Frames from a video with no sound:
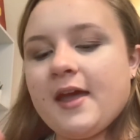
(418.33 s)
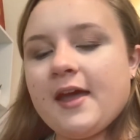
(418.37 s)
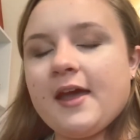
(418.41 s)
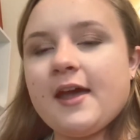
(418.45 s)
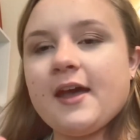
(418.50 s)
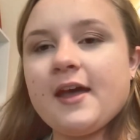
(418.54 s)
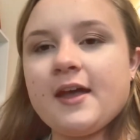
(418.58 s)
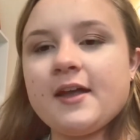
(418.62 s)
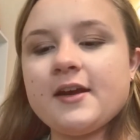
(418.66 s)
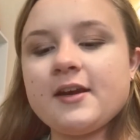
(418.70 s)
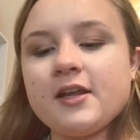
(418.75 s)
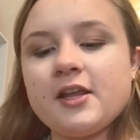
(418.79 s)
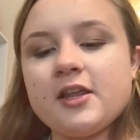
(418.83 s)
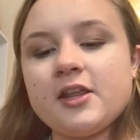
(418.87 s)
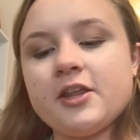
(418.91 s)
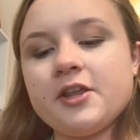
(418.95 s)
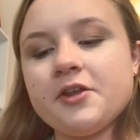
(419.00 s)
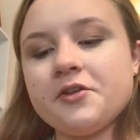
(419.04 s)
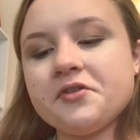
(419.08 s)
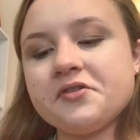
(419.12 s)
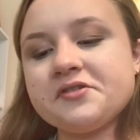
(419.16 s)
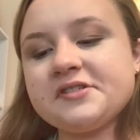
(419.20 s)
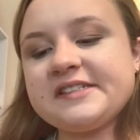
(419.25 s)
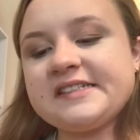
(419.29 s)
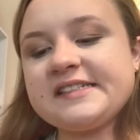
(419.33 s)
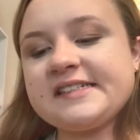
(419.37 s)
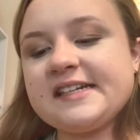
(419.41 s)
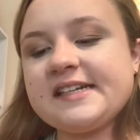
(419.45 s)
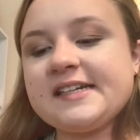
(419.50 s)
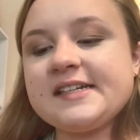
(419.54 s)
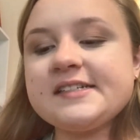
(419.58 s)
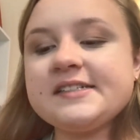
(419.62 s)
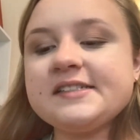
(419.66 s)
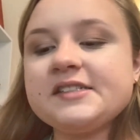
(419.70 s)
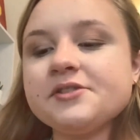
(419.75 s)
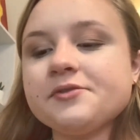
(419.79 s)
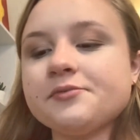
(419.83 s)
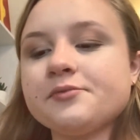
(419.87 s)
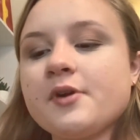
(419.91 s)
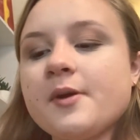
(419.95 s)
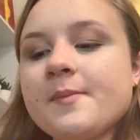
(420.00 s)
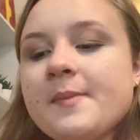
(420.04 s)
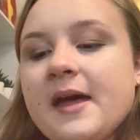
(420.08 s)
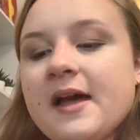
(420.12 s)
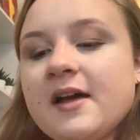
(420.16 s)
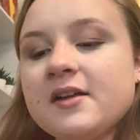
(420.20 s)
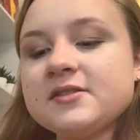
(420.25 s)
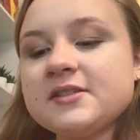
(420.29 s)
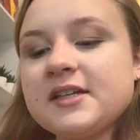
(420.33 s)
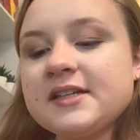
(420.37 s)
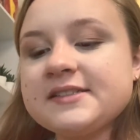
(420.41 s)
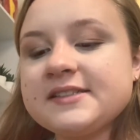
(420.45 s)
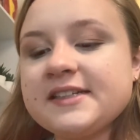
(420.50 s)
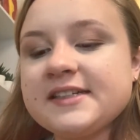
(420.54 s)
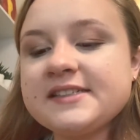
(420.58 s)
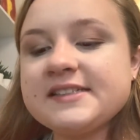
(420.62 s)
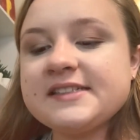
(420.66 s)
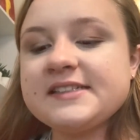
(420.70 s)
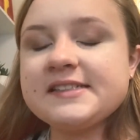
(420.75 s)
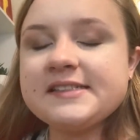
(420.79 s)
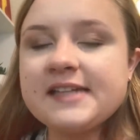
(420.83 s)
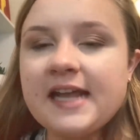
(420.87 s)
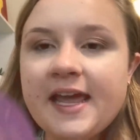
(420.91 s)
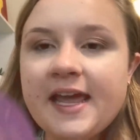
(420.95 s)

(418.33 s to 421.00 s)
and use this Rimmel London Stay